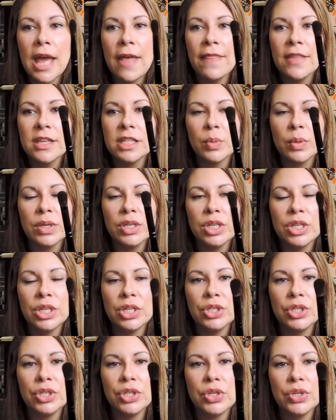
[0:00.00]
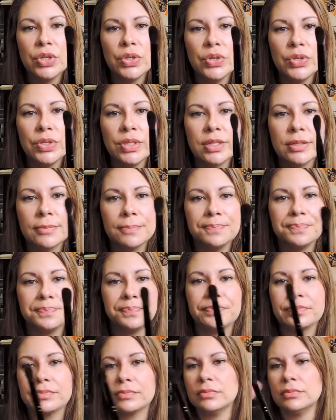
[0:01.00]
and this one you can use,
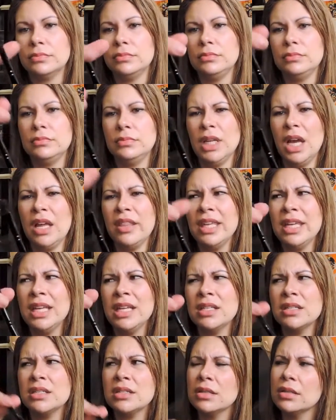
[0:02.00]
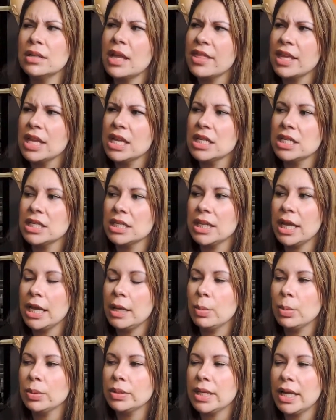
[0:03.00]
I think it's
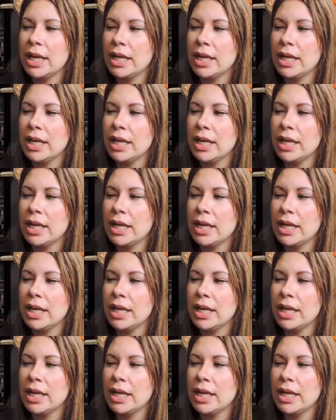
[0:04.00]
labeled